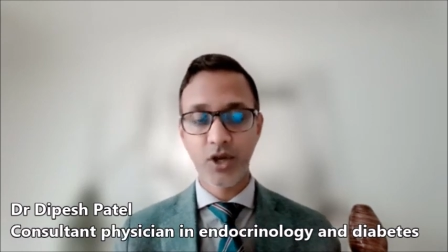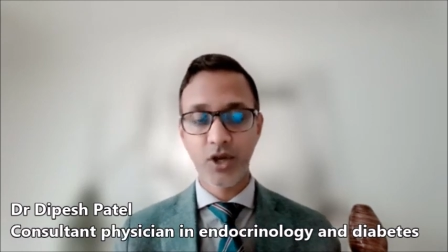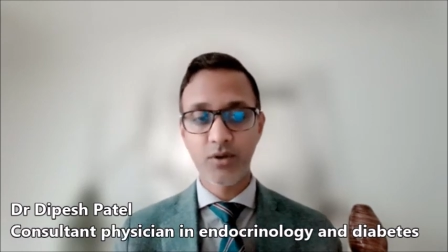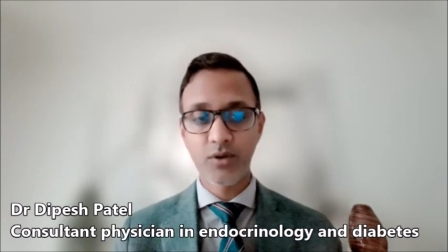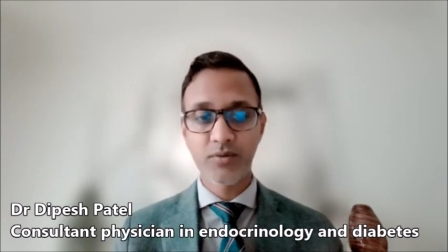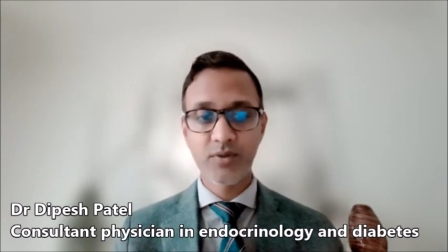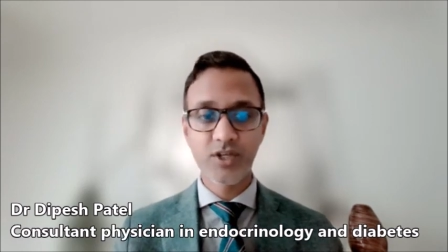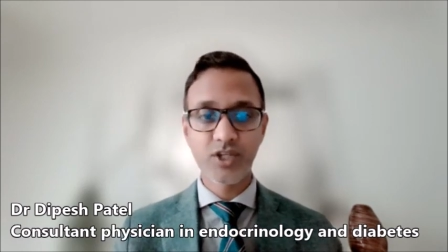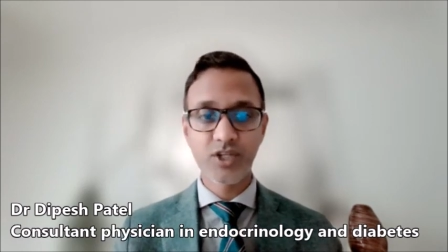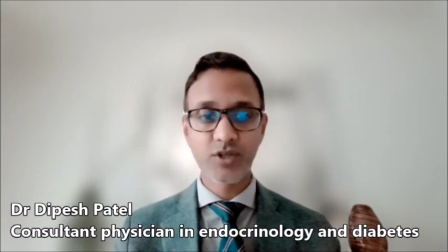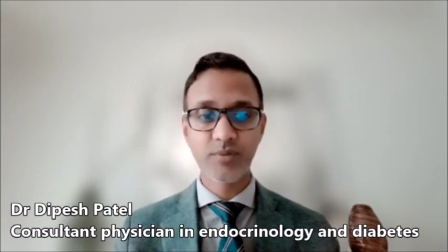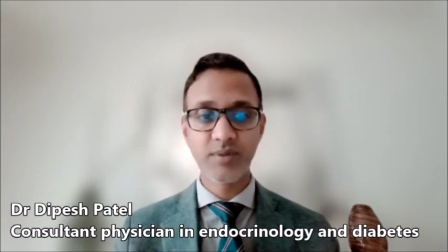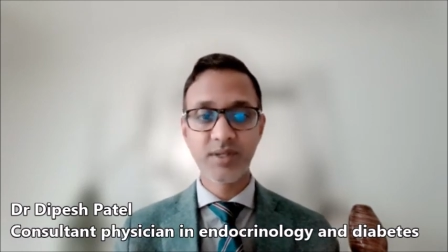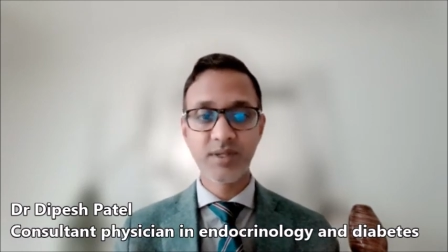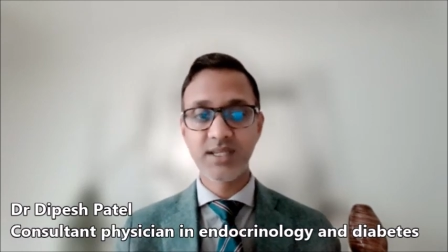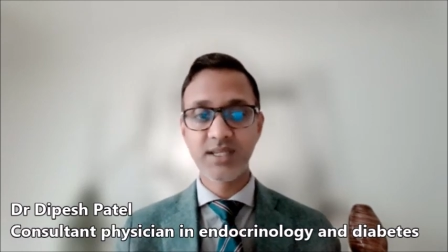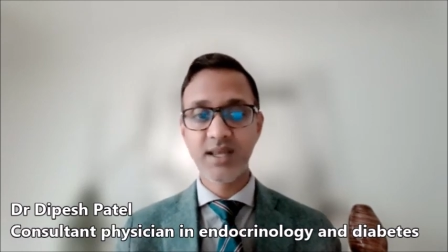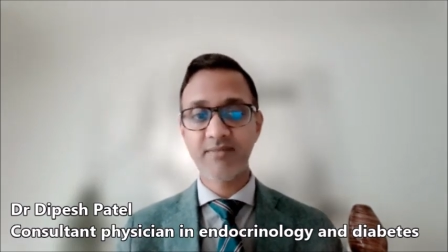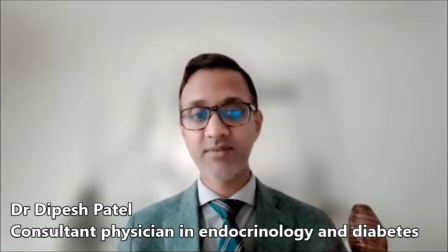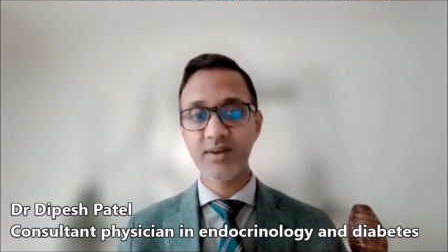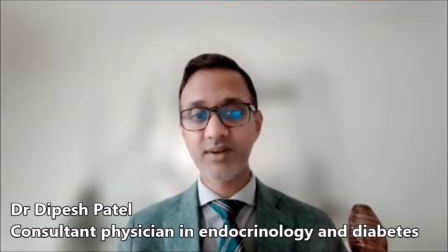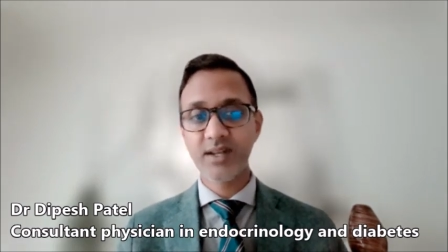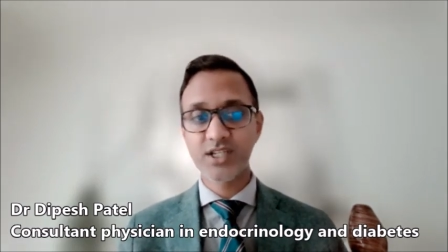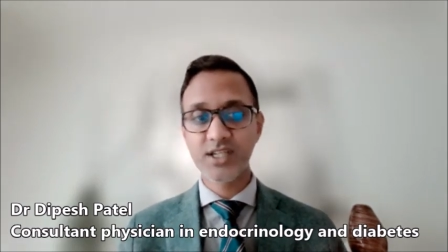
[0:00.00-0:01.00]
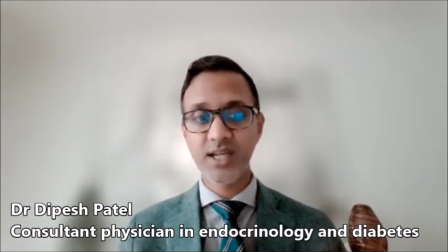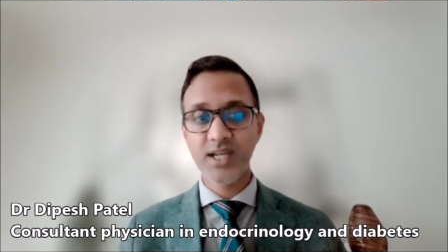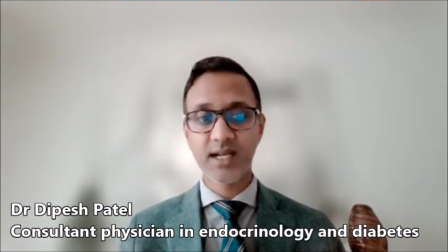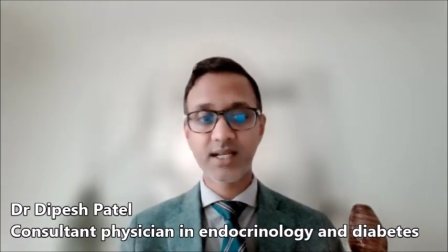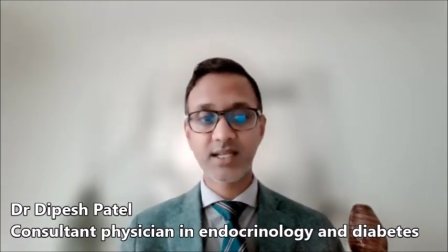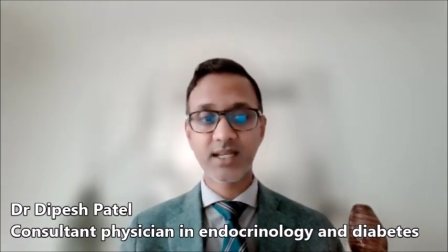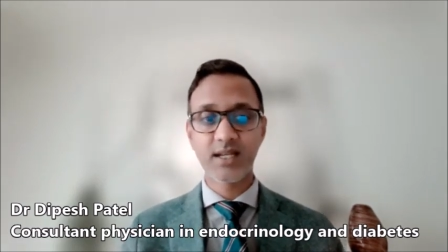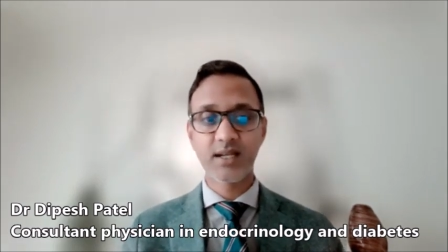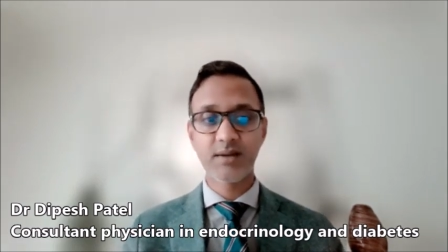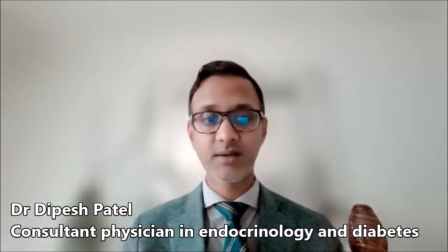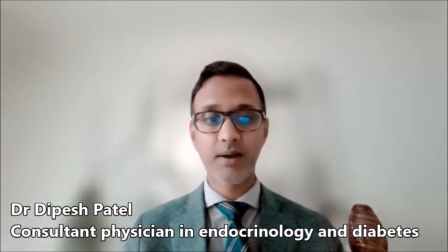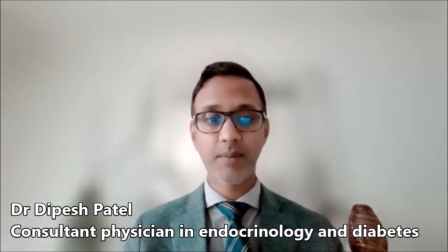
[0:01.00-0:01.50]
And this should be definitely checked
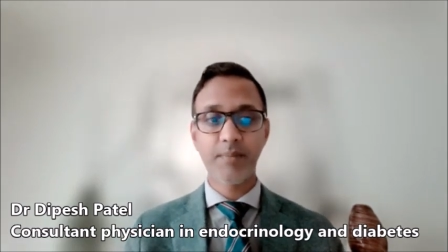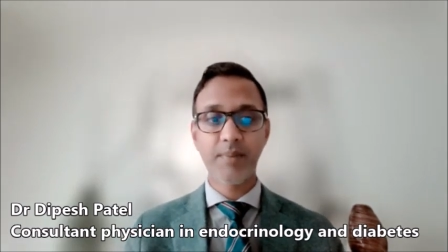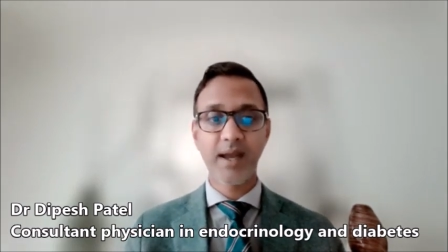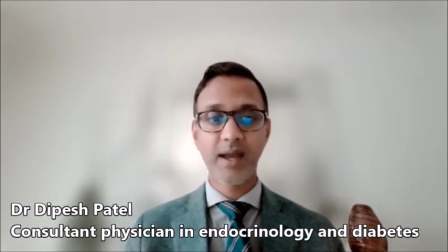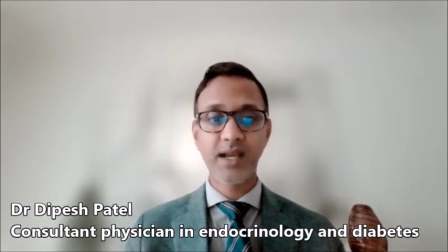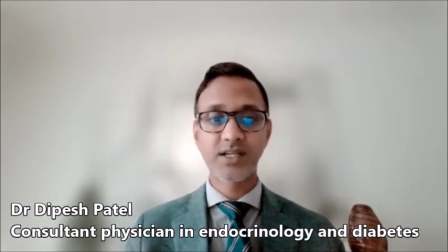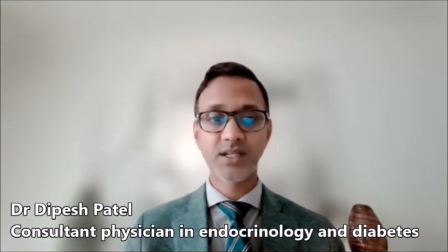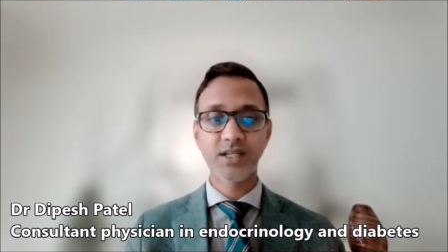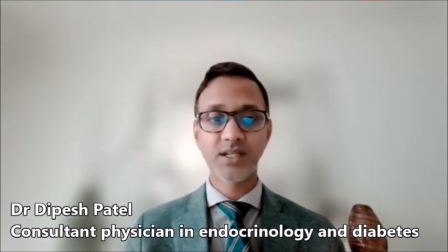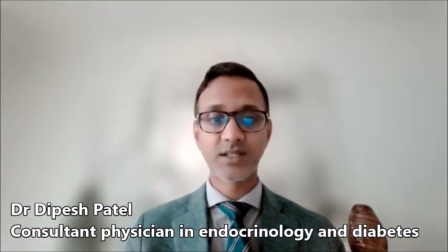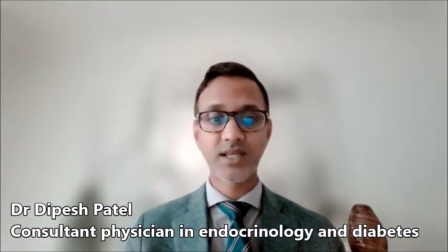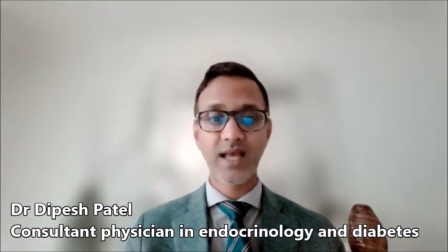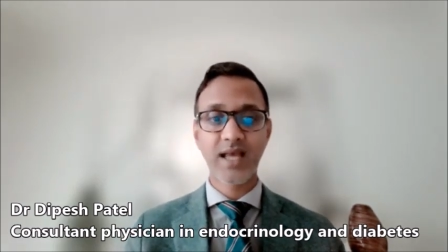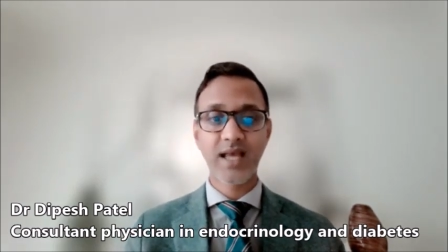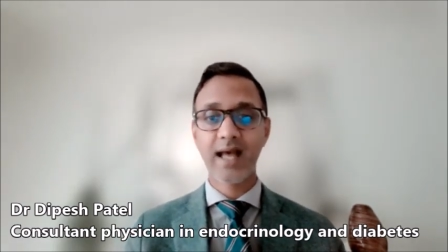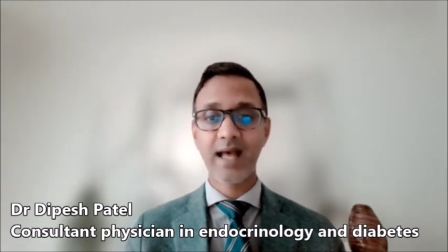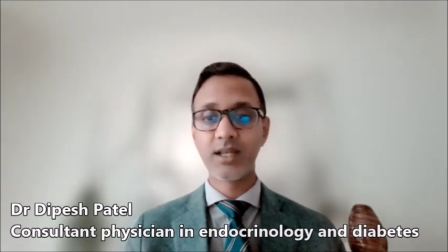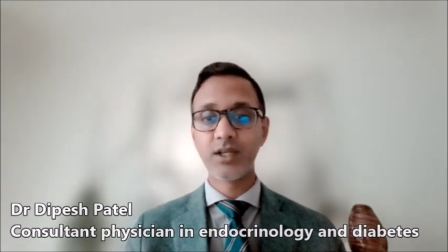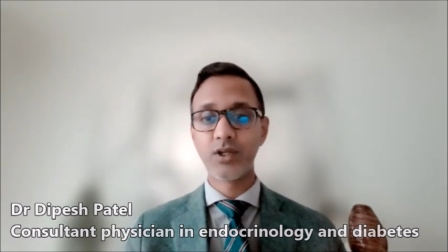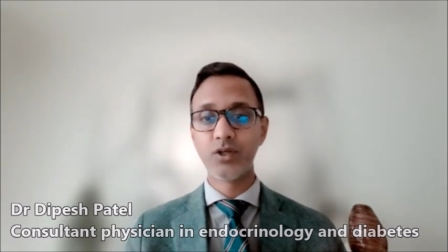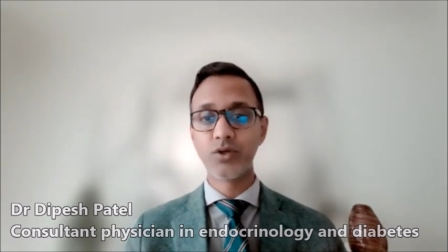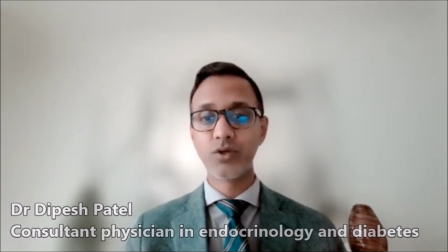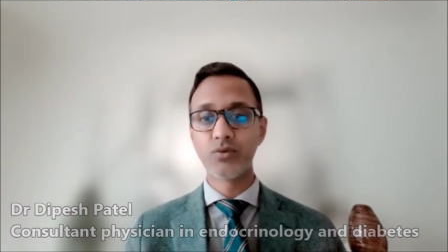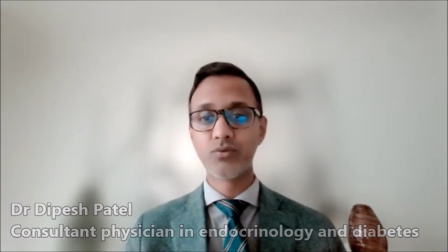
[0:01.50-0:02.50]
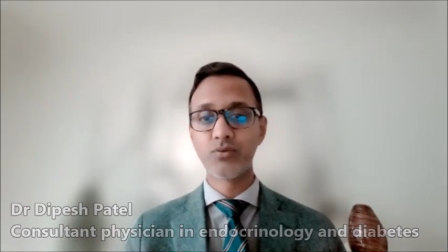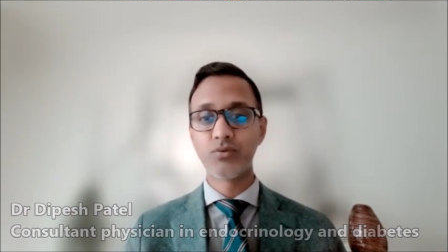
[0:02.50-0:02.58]
in a patient's annual